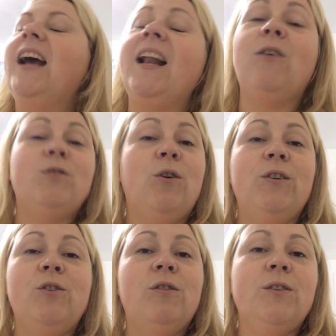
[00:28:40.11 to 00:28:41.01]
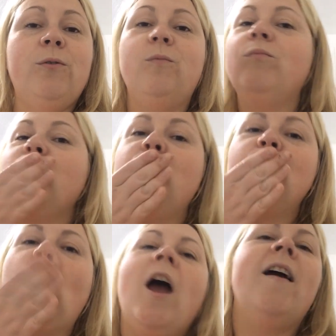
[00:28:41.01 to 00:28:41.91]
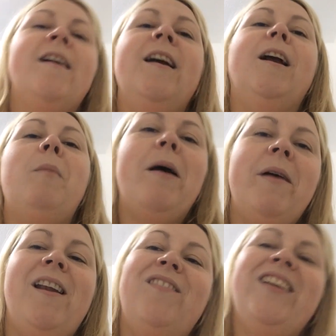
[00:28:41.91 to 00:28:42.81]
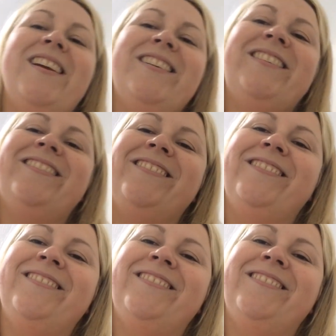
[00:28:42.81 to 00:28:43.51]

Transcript: And I'll talk to you all soon. Goodbye my lovelies.